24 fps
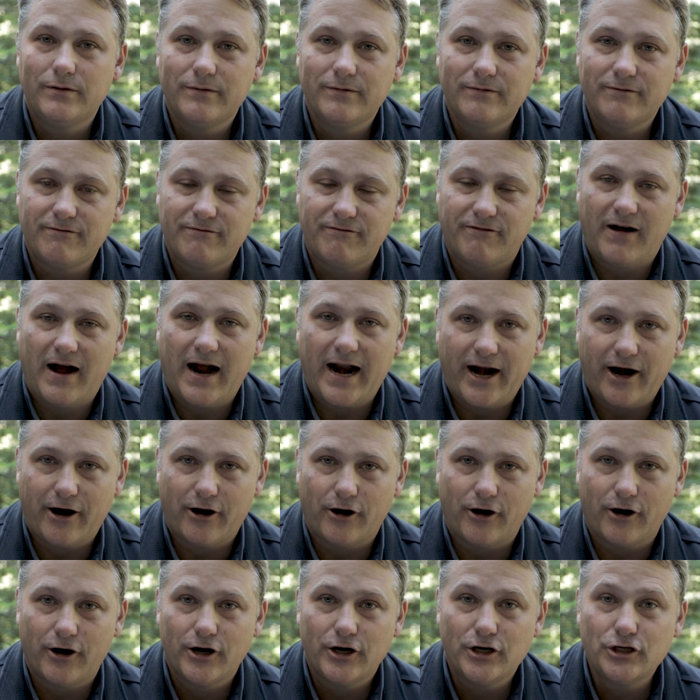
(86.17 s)

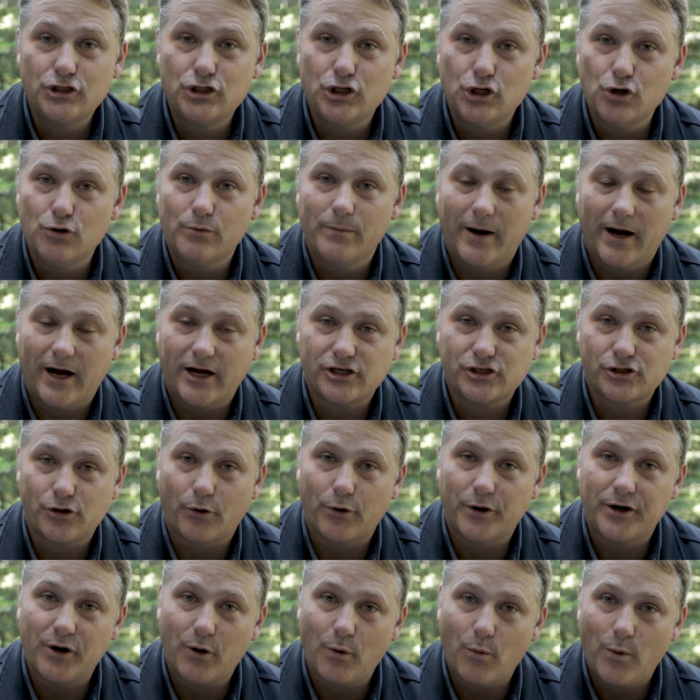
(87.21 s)
fire too much
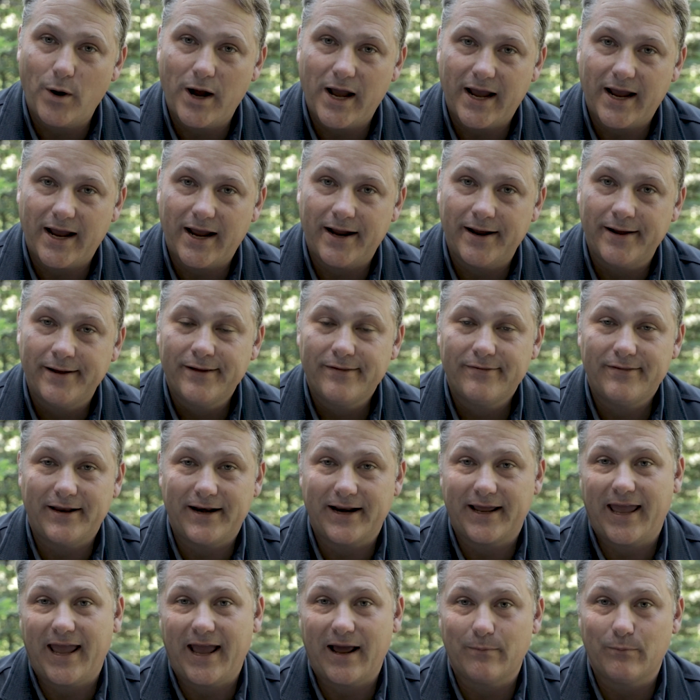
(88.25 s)
or in a way that
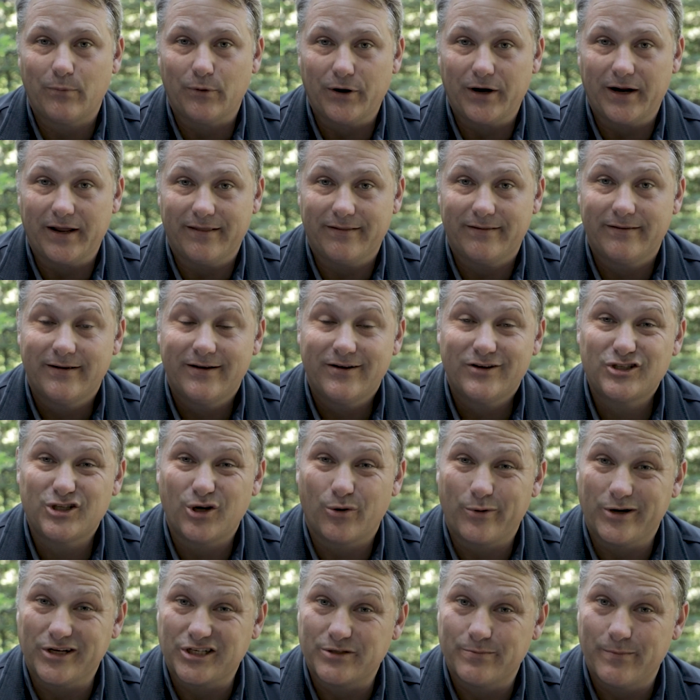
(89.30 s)
it can't breathe, so
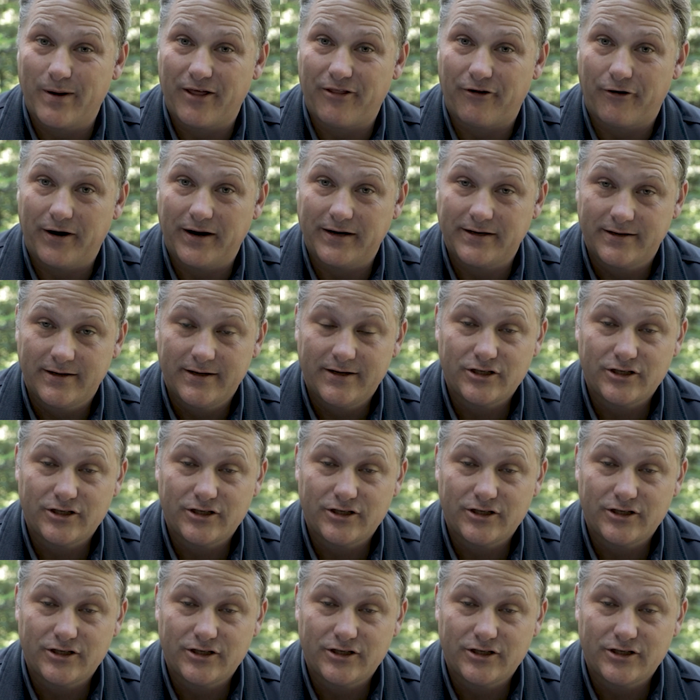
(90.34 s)
we smother it.